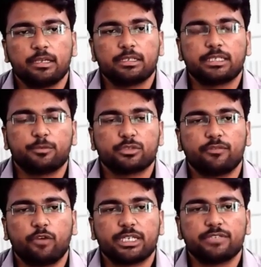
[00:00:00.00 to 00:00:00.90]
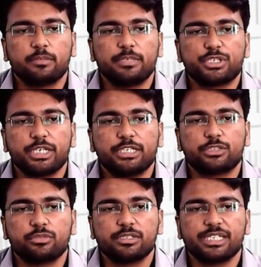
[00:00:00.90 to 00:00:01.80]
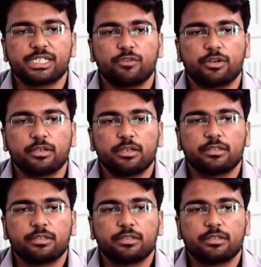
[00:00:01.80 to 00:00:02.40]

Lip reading: Suppose the voltage will be changed to the 6 volt,